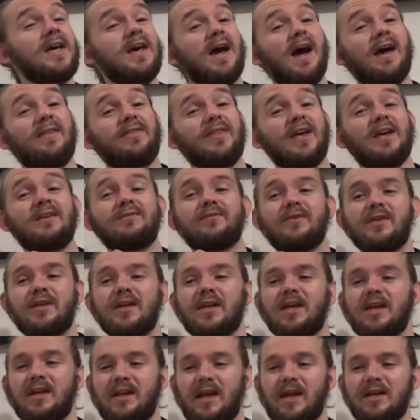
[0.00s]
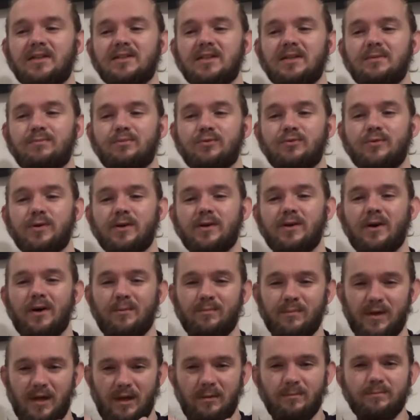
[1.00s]
and then for the Kinetic Brewing
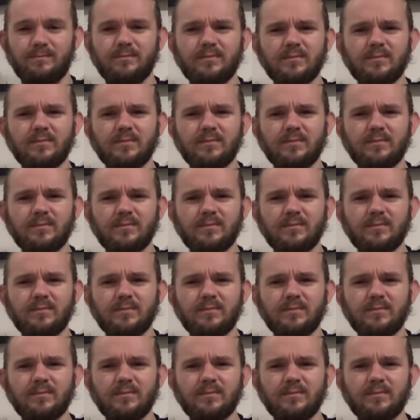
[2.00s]
Company